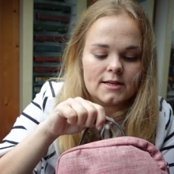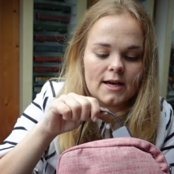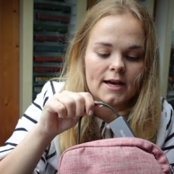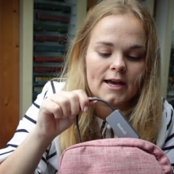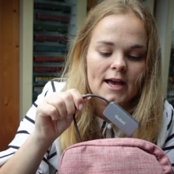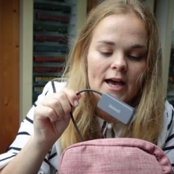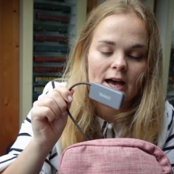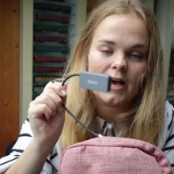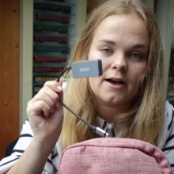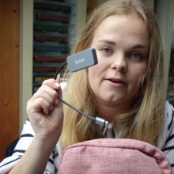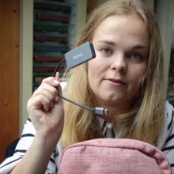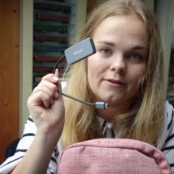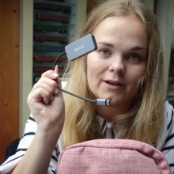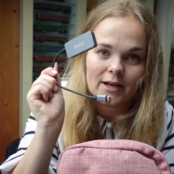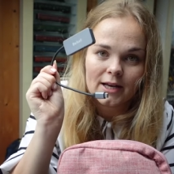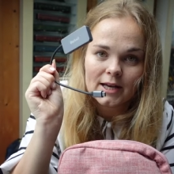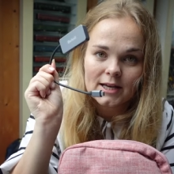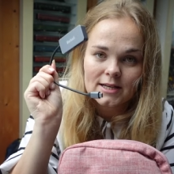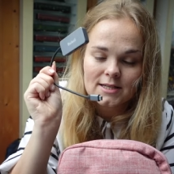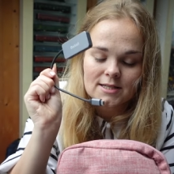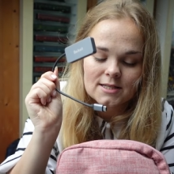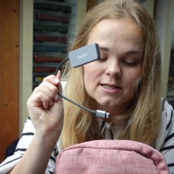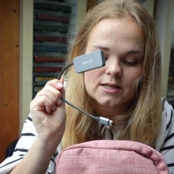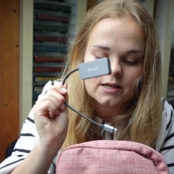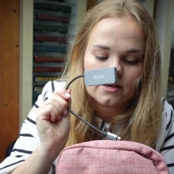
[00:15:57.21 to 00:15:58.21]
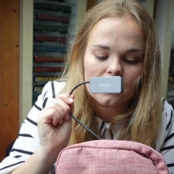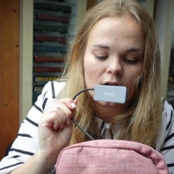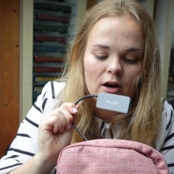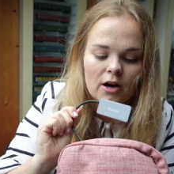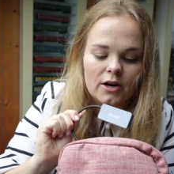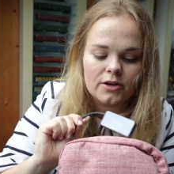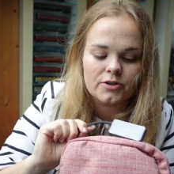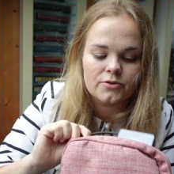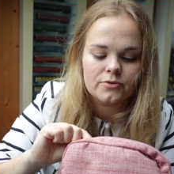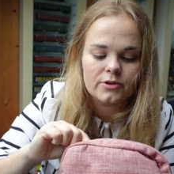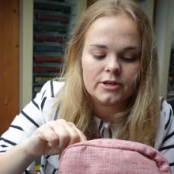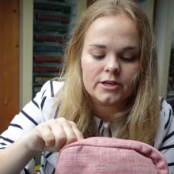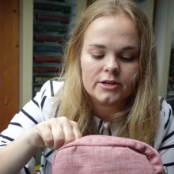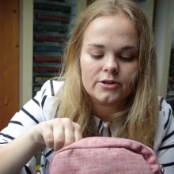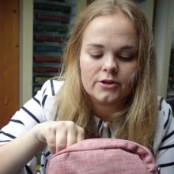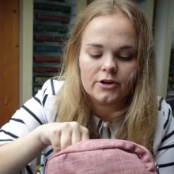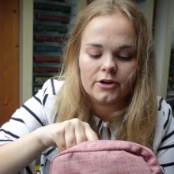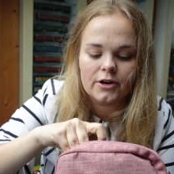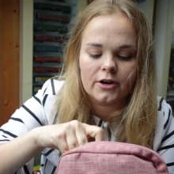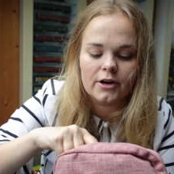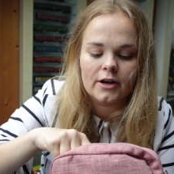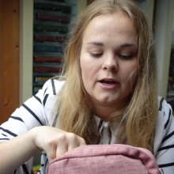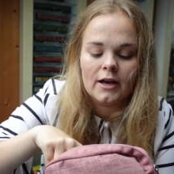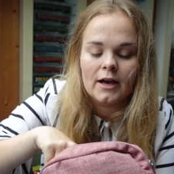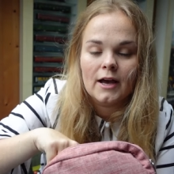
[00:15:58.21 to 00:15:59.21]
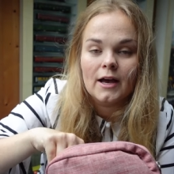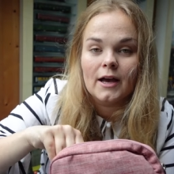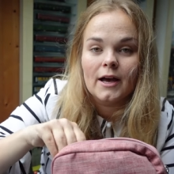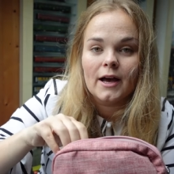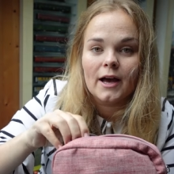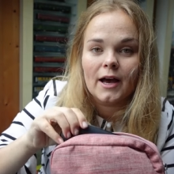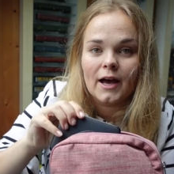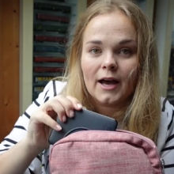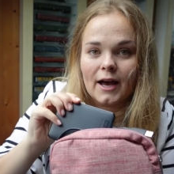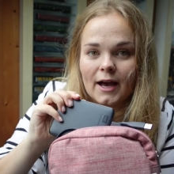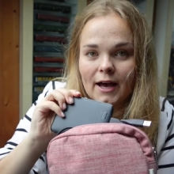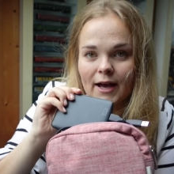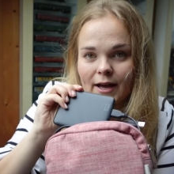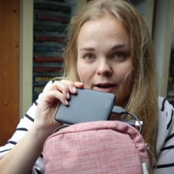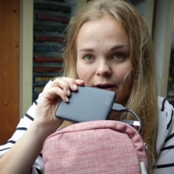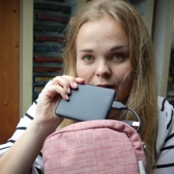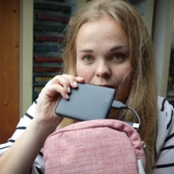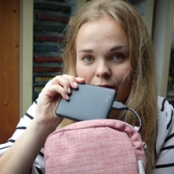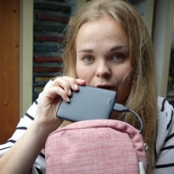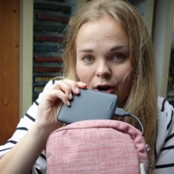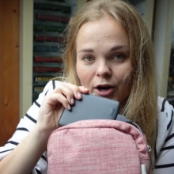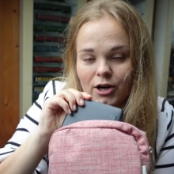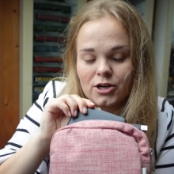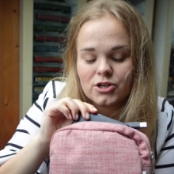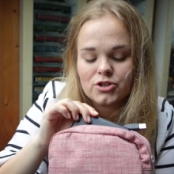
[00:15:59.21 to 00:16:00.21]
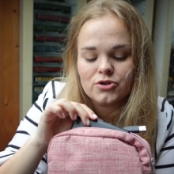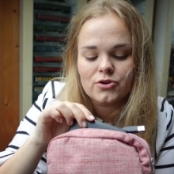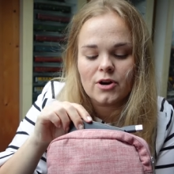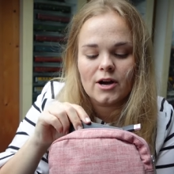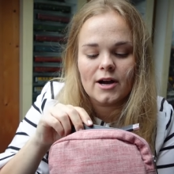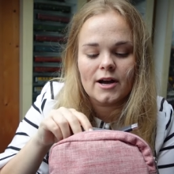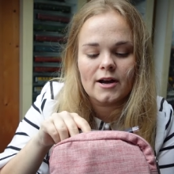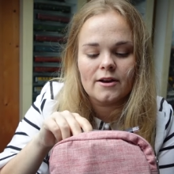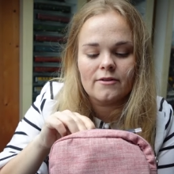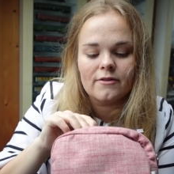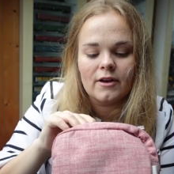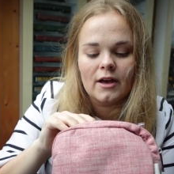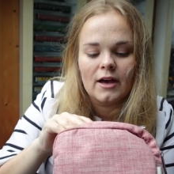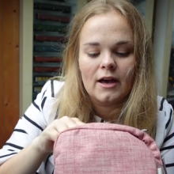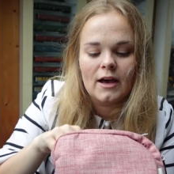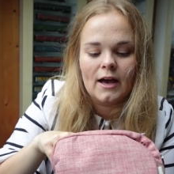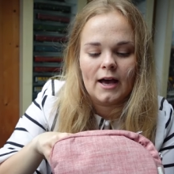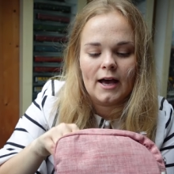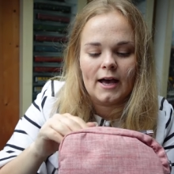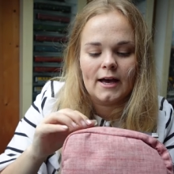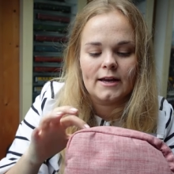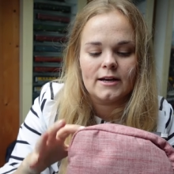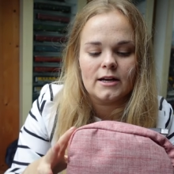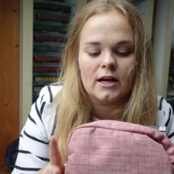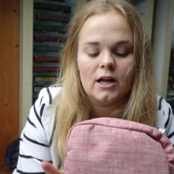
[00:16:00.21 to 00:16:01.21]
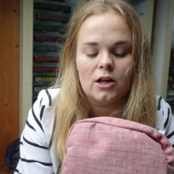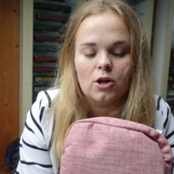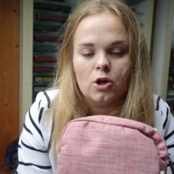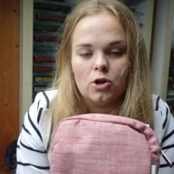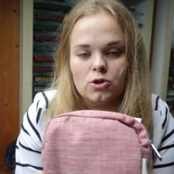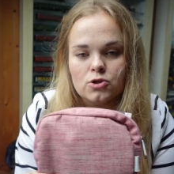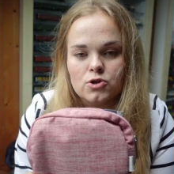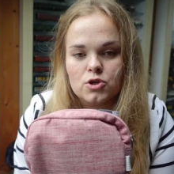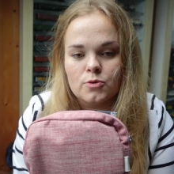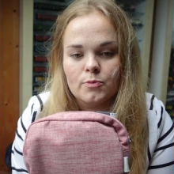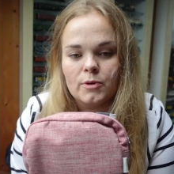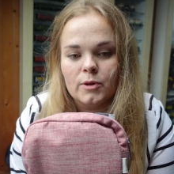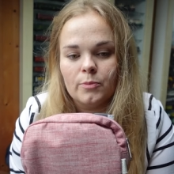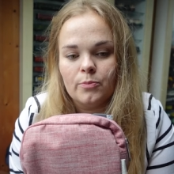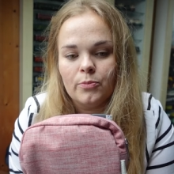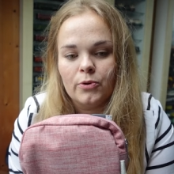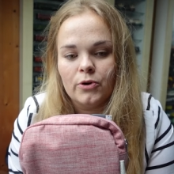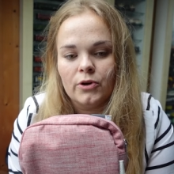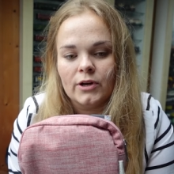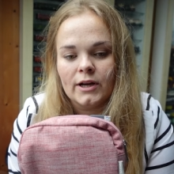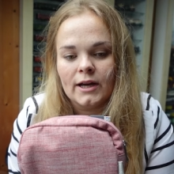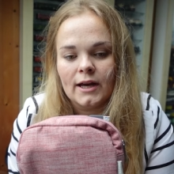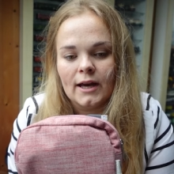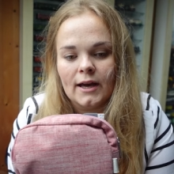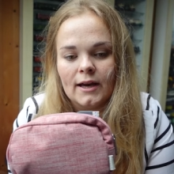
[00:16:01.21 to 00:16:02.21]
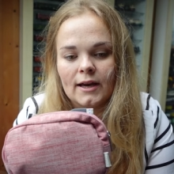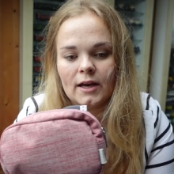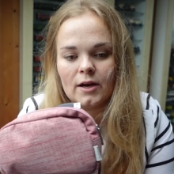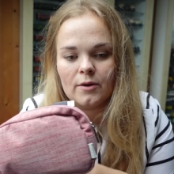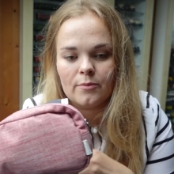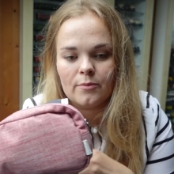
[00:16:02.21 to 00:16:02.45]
I have an S D card reader and a hard drive, and I'll also be putting